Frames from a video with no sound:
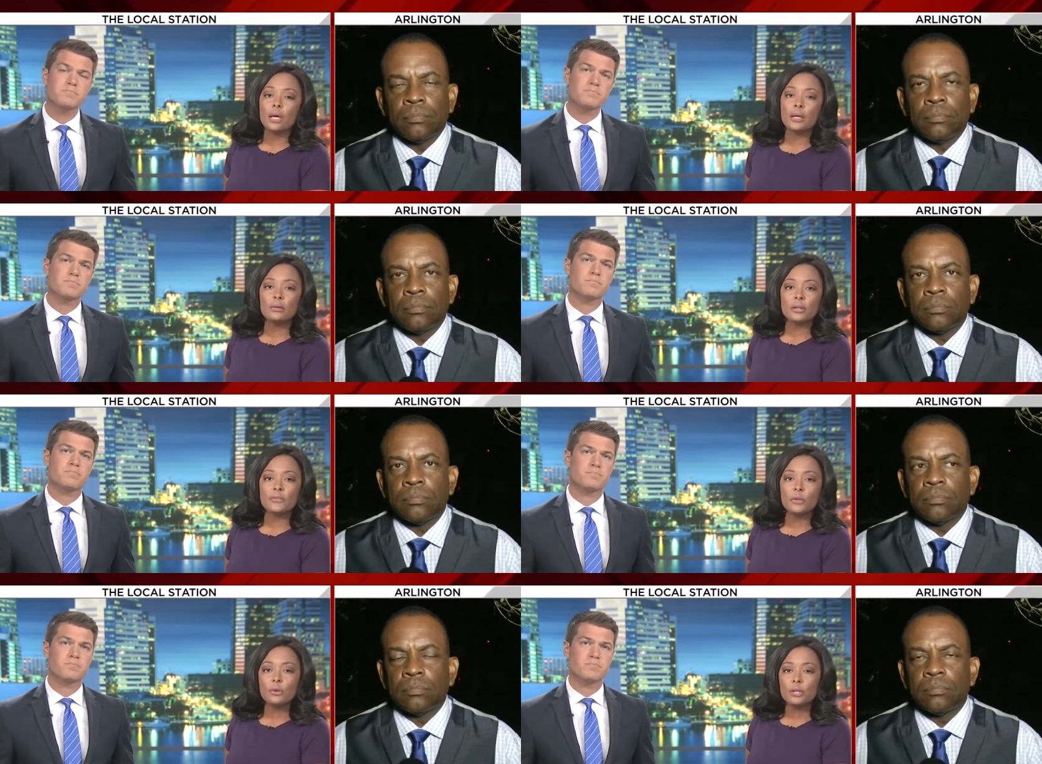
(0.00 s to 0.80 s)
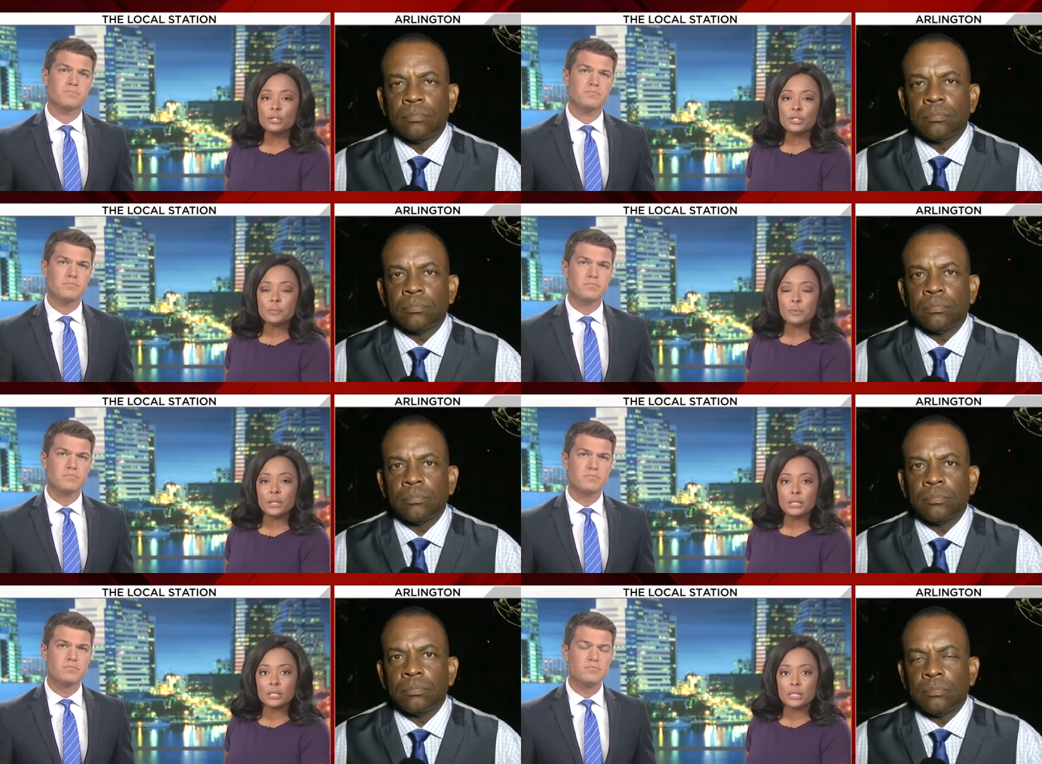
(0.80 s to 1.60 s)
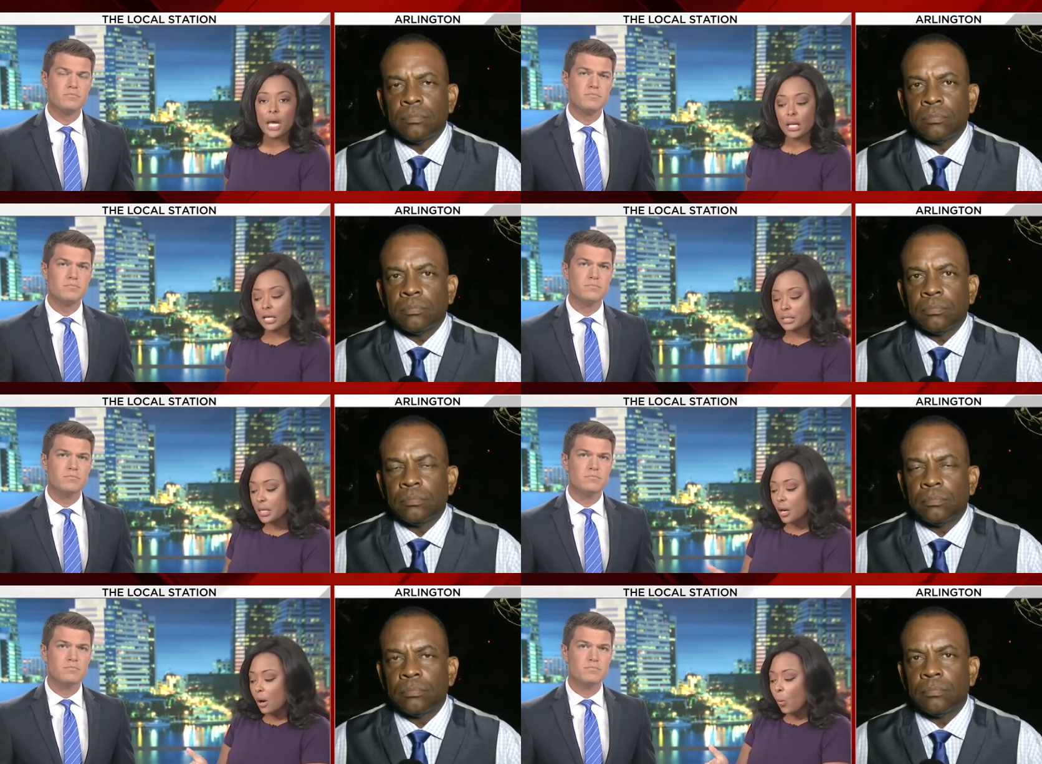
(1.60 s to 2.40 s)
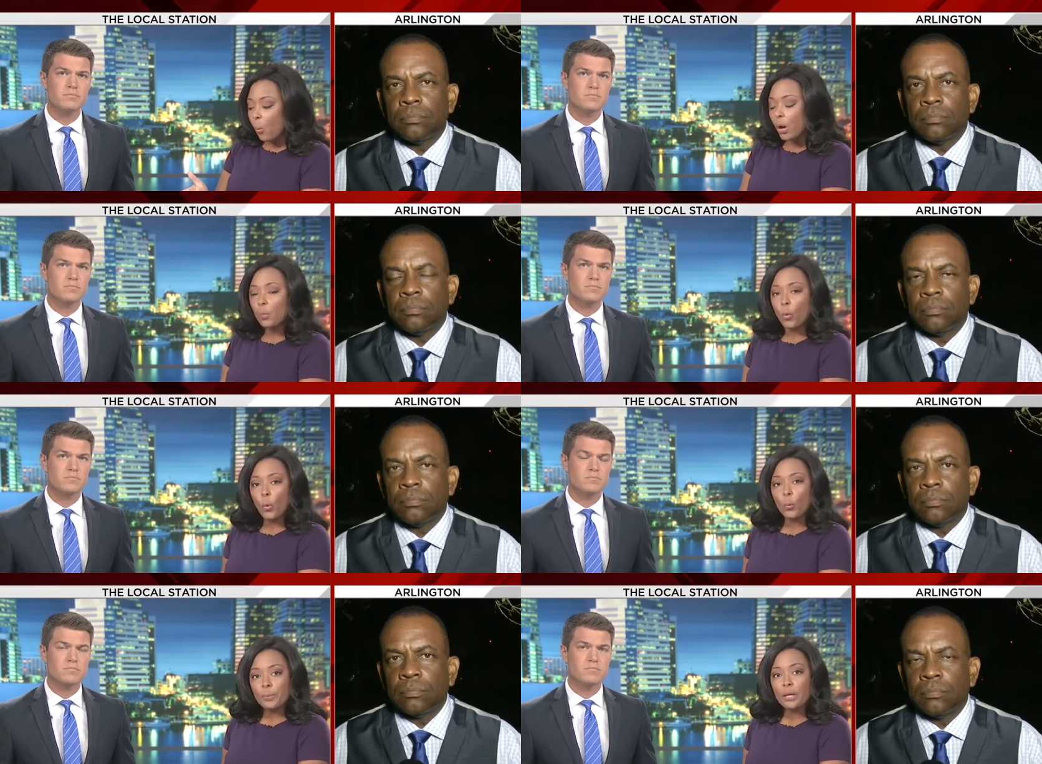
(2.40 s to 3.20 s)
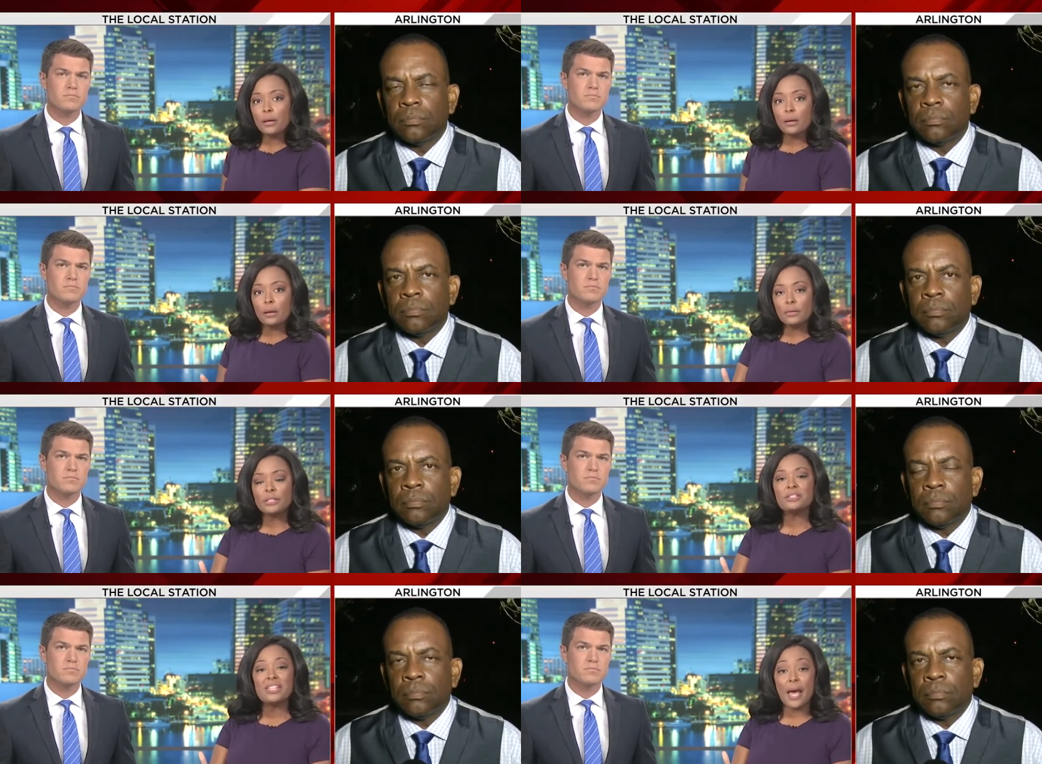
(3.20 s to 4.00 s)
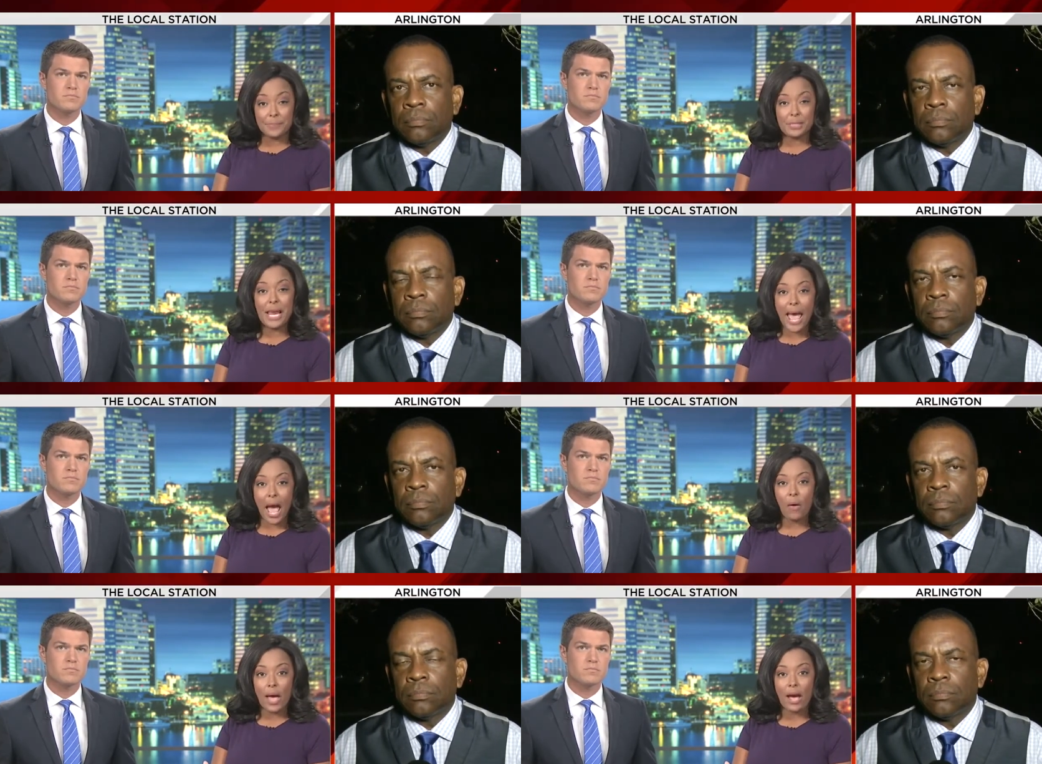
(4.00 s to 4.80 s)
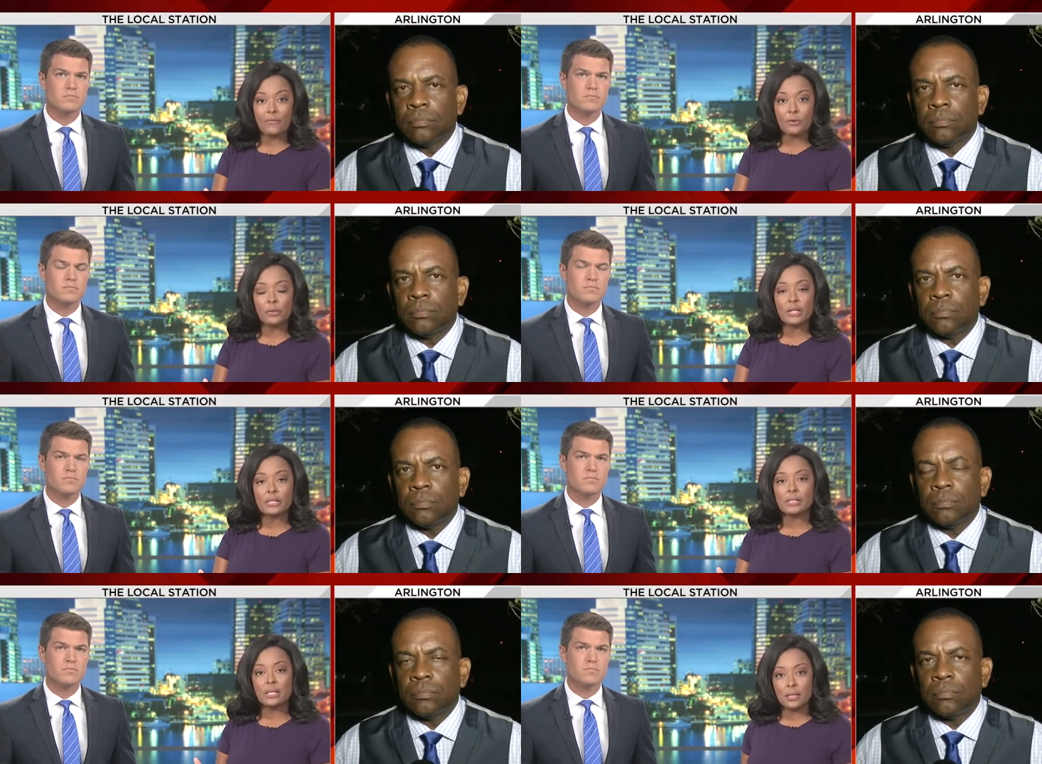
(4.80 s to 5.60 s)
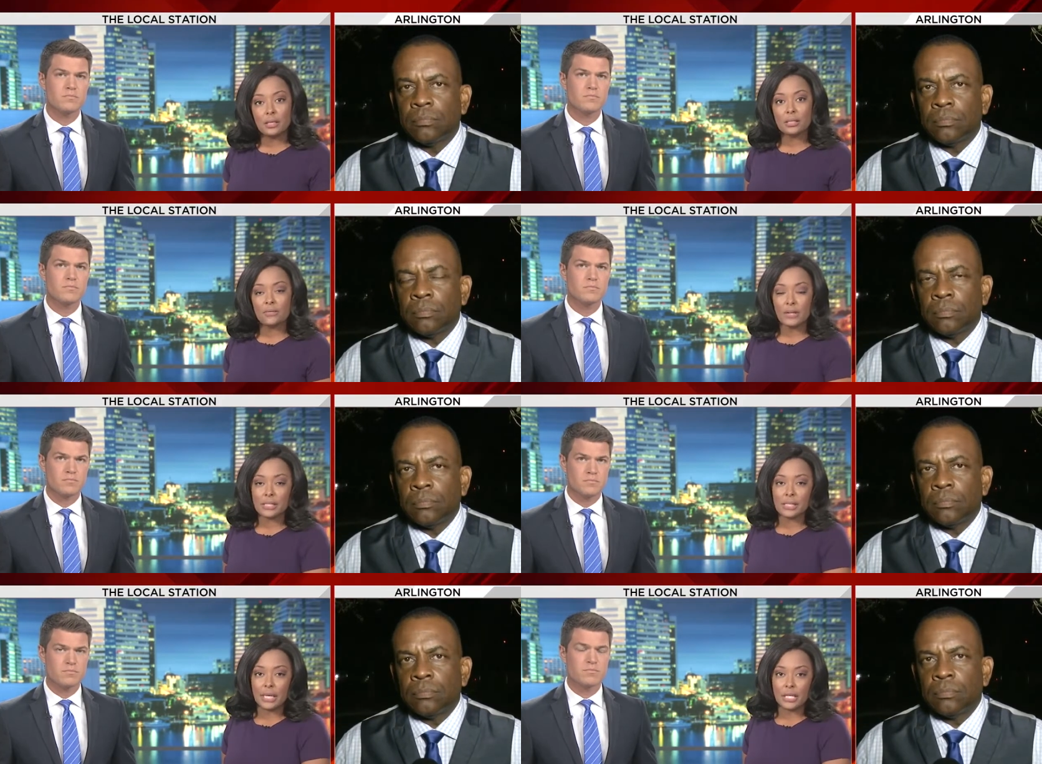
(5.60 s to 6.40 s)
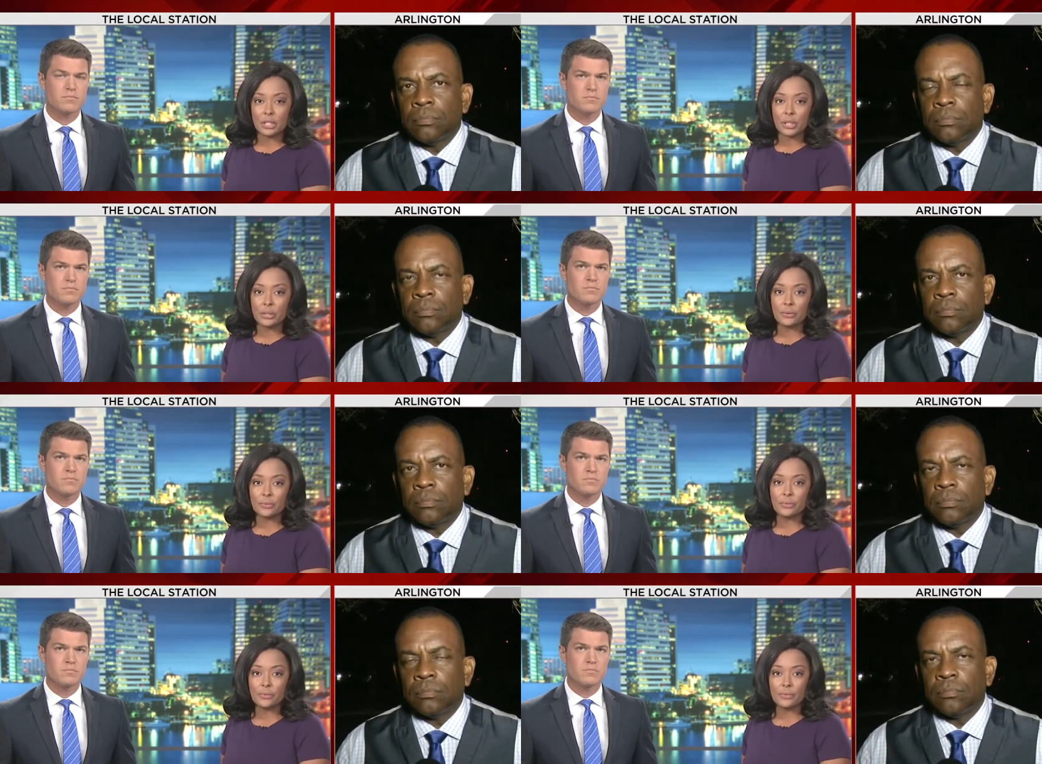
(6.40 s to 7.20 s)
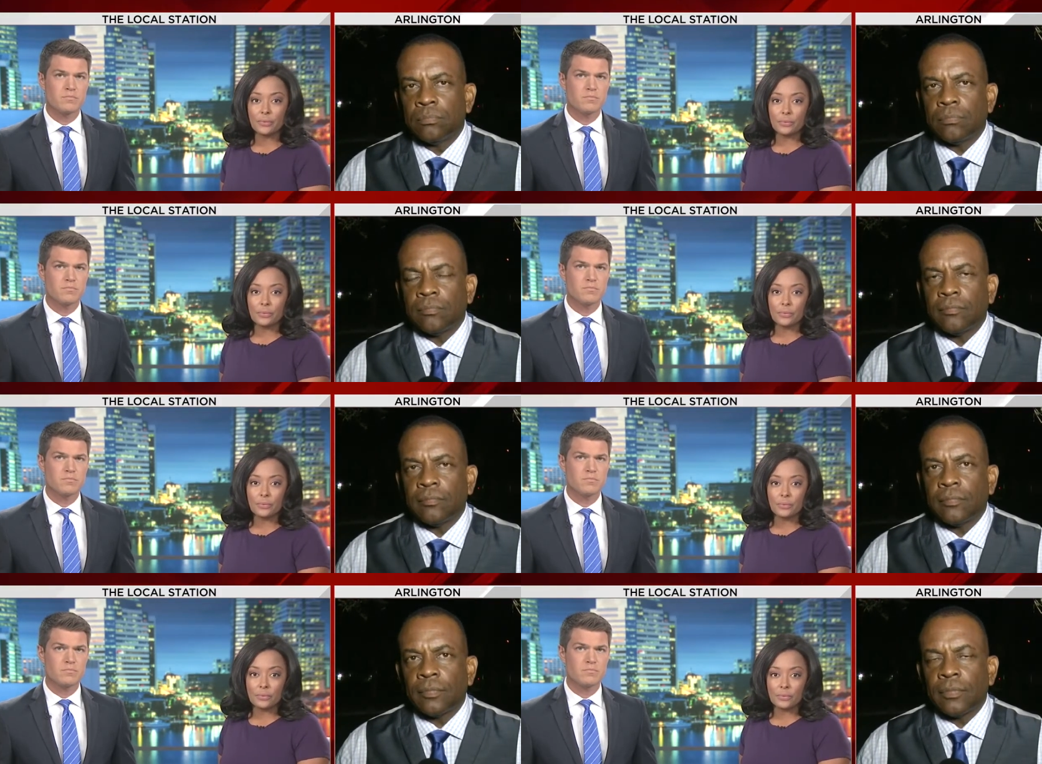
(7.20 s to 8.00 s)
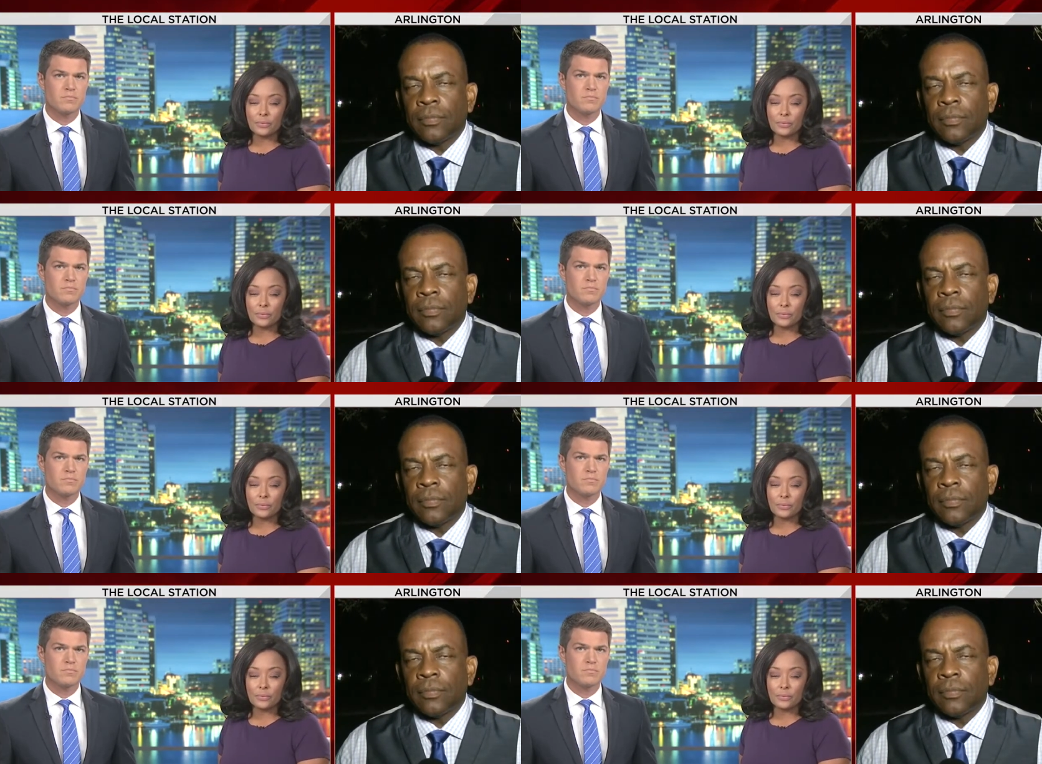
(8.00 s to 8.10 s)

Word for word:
Speaker 1: Gil, if you could just please tell us what will be the steps now after this in this investigation? In this